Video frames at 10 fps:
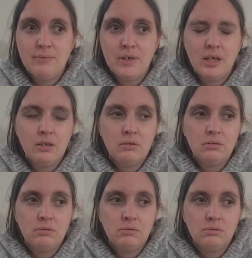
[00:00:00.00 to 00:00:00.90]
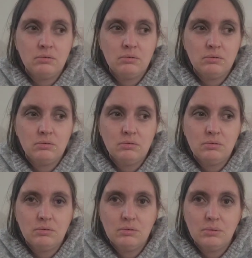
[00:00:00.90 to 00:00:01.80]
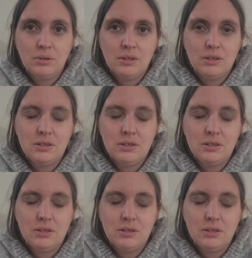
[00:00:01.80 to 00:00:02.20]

thing, which